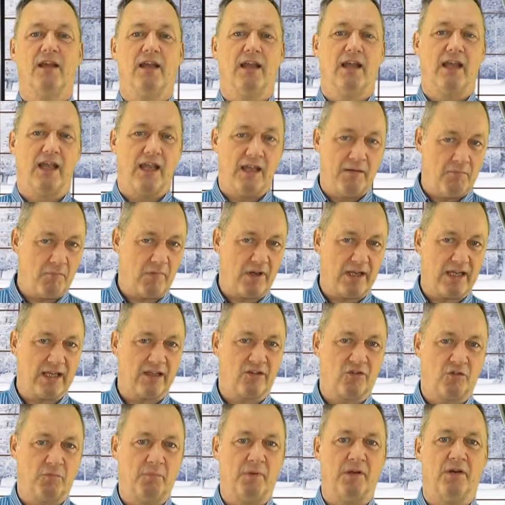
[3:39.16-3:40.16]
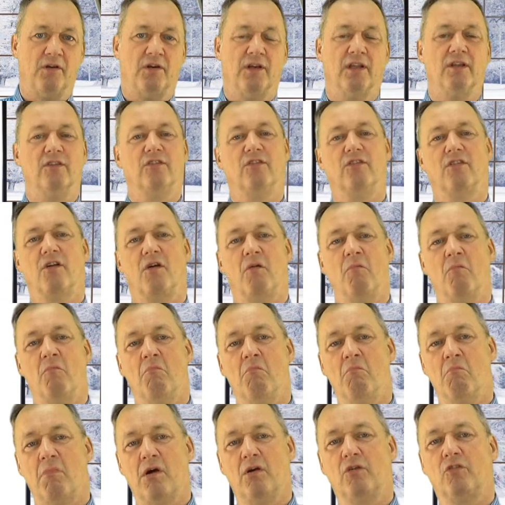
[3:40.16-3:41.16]
In my experience,
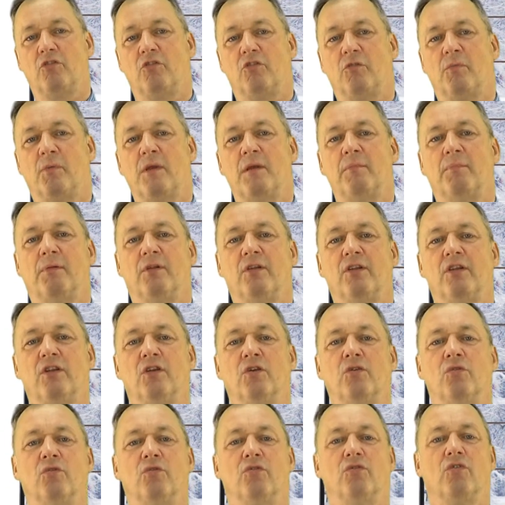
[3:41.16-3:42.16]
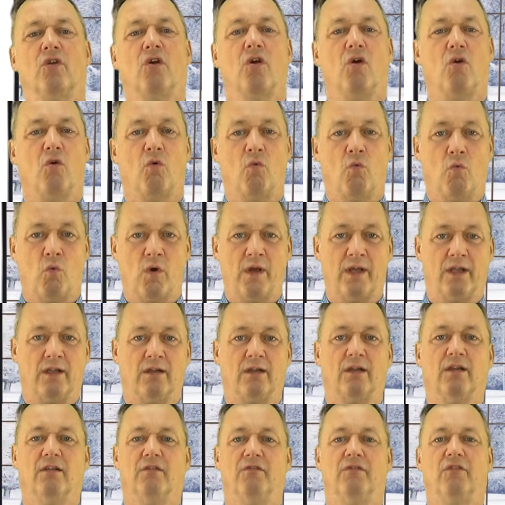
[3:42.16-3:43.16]
most people use
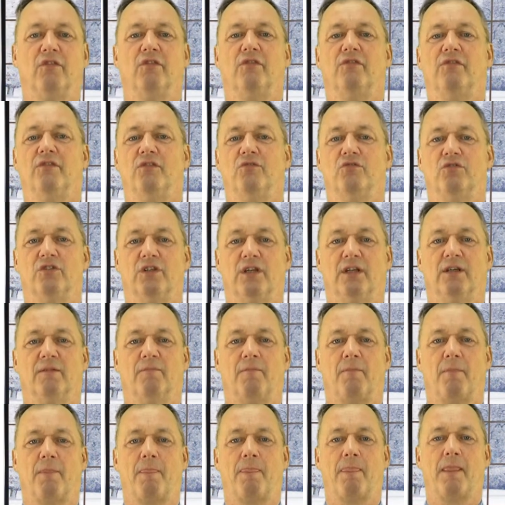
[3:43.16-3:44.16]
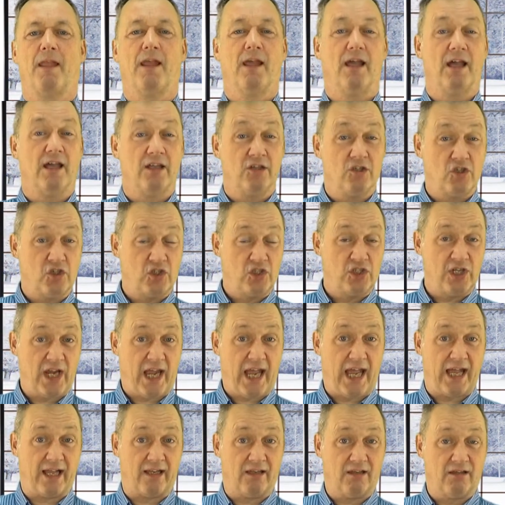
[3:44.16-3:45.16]
will for the future and
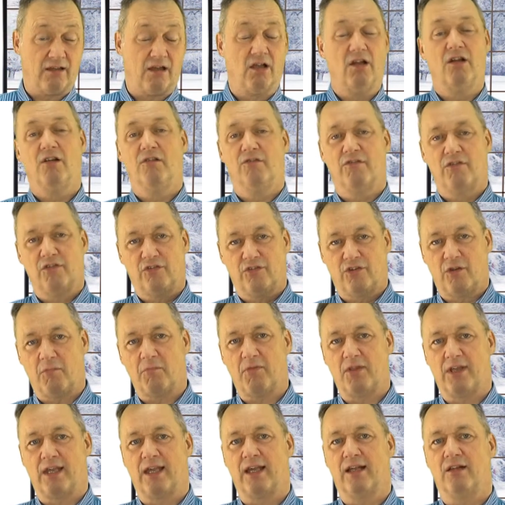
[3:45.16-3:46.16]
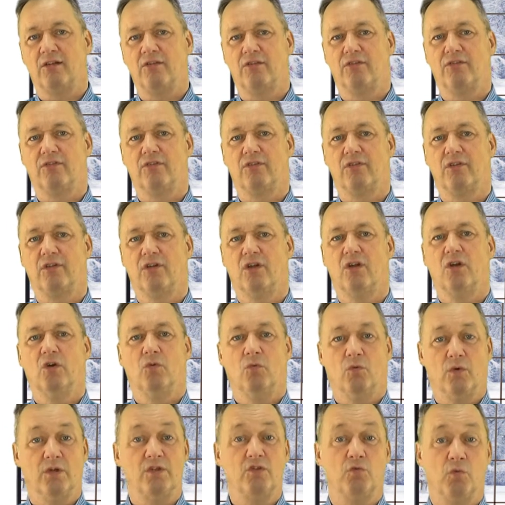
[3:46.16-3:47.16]
shall for something else,
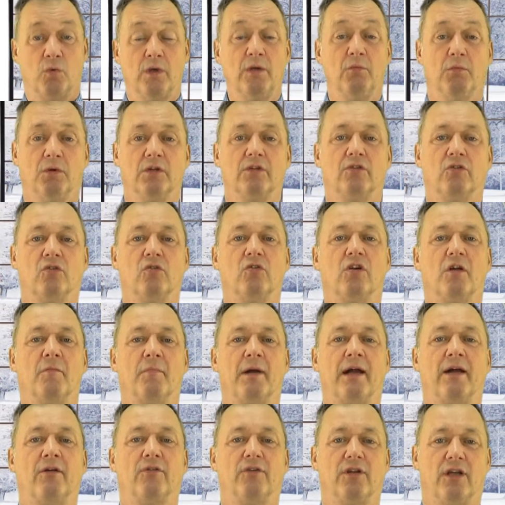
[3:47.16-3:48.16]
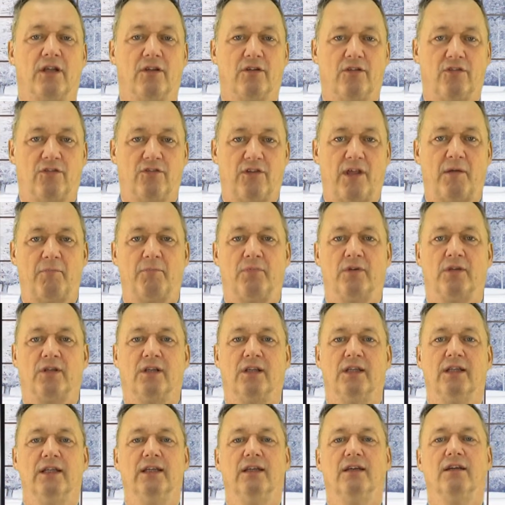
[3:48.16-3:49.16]
which we will talk about
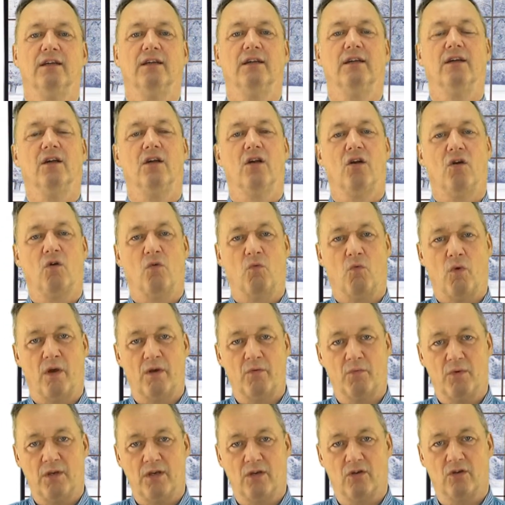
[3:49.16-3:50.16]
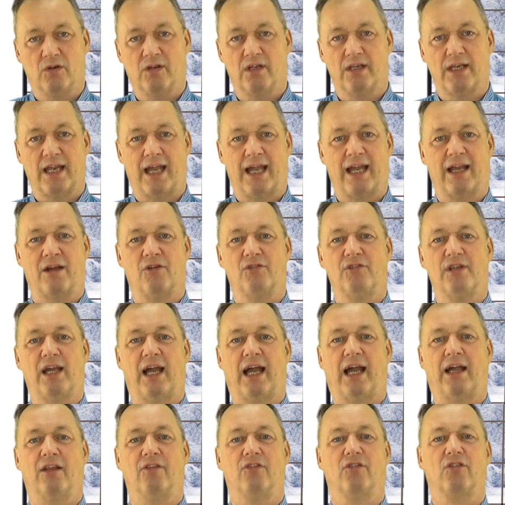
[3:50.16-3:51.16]
separately when we look at how to
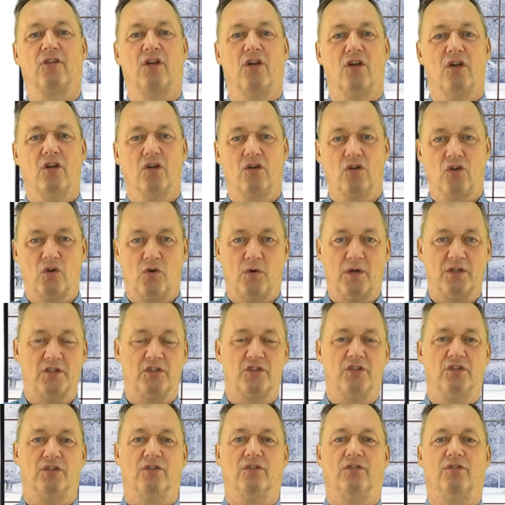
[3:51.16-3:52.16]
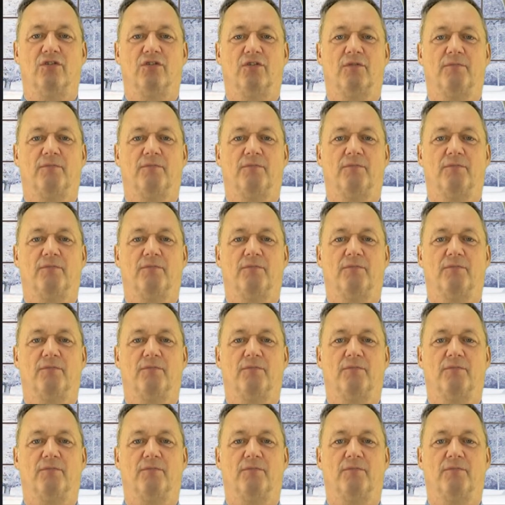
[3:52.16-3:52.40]
ask questions.